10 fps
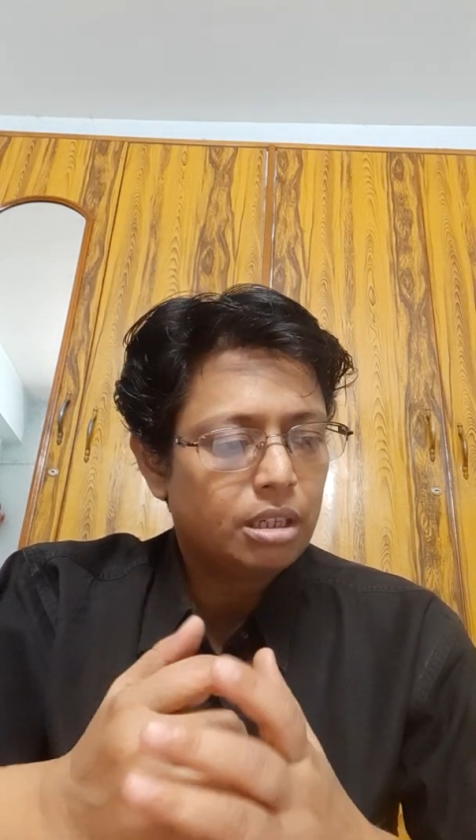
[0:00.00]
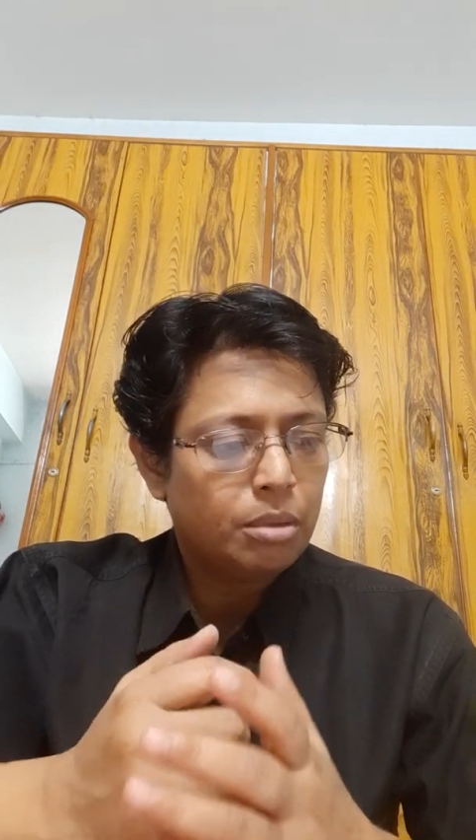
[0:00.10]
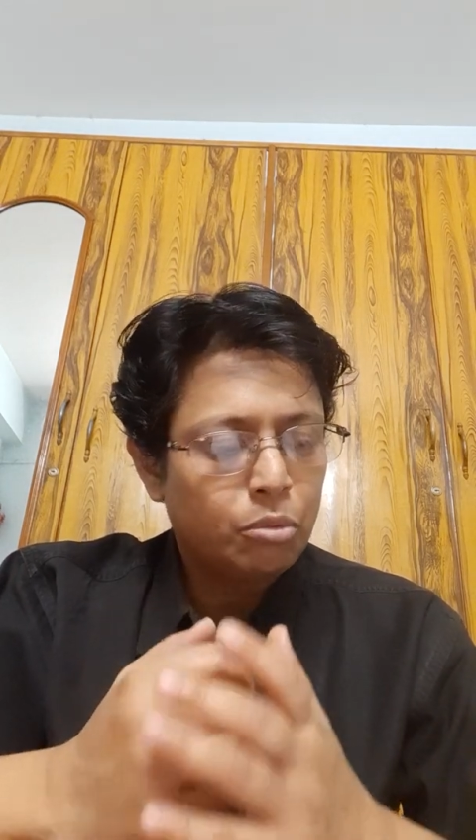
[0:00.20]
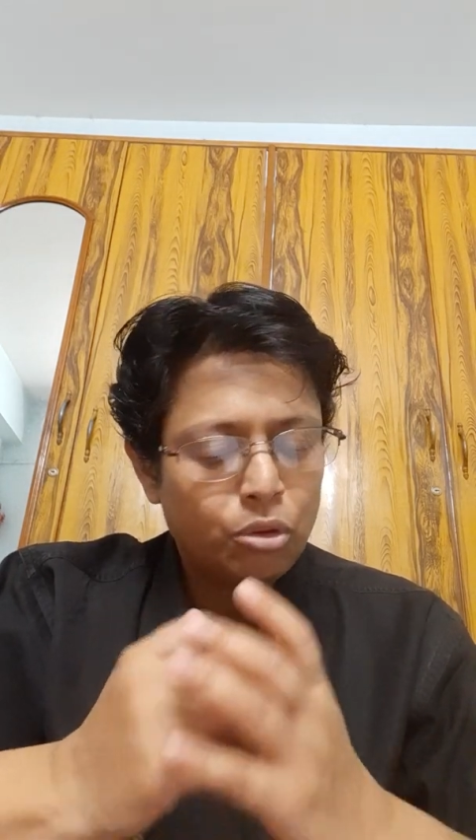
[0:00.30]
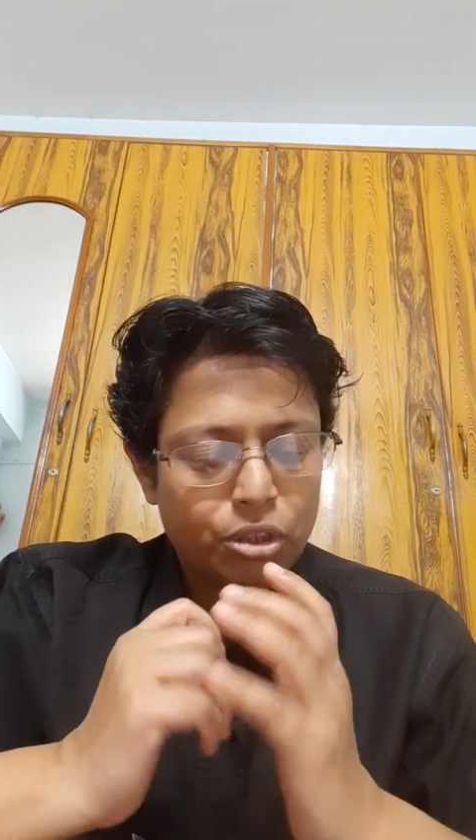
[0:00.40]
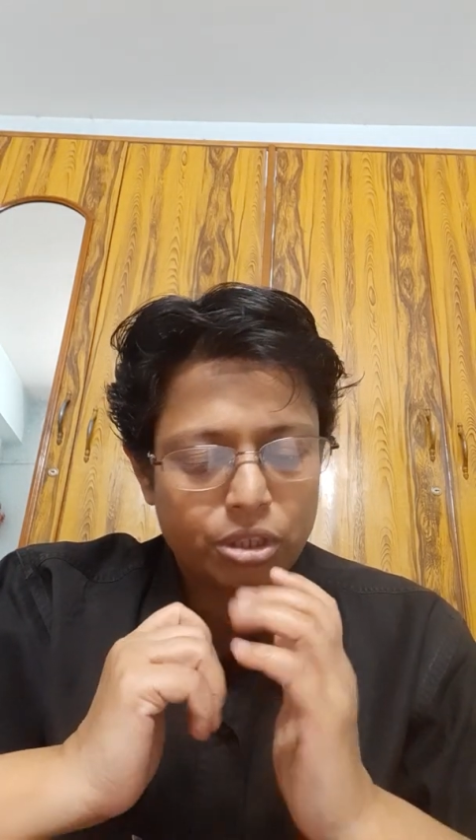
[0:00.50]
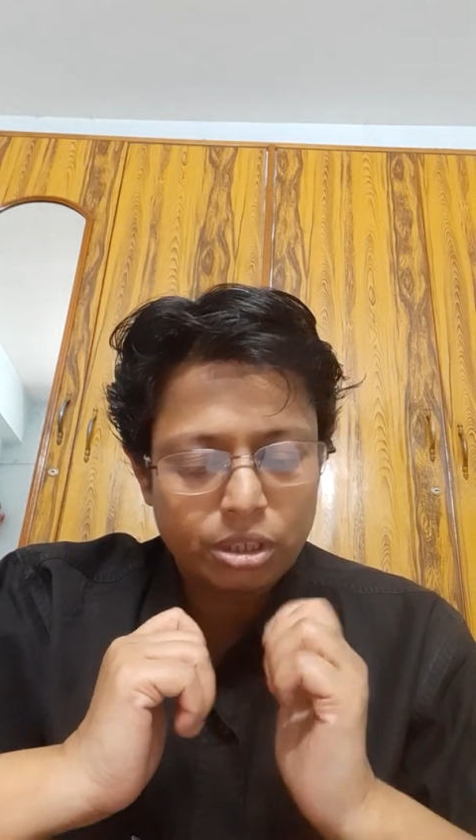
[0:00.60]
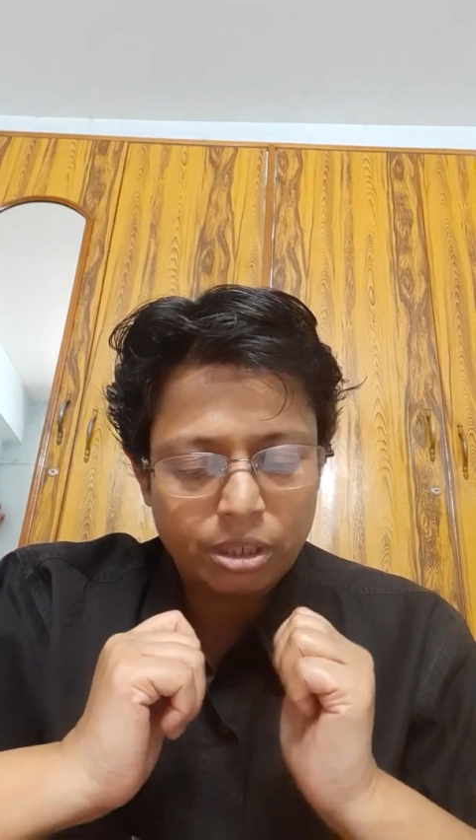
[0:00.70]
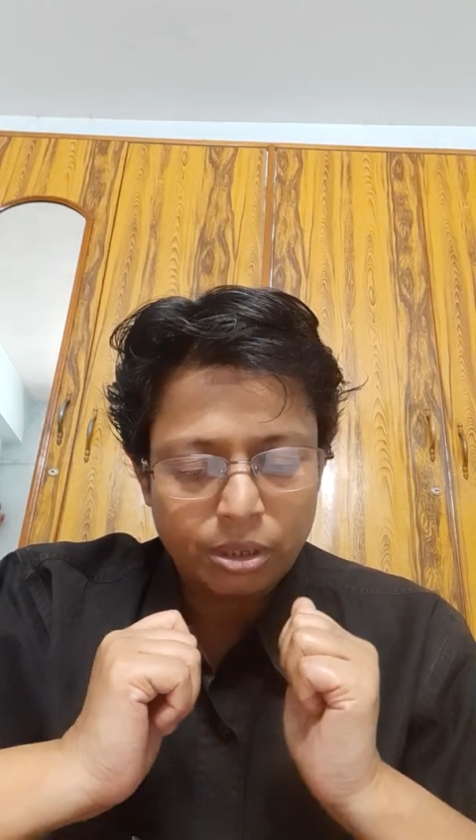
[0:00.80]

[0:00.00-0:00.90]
most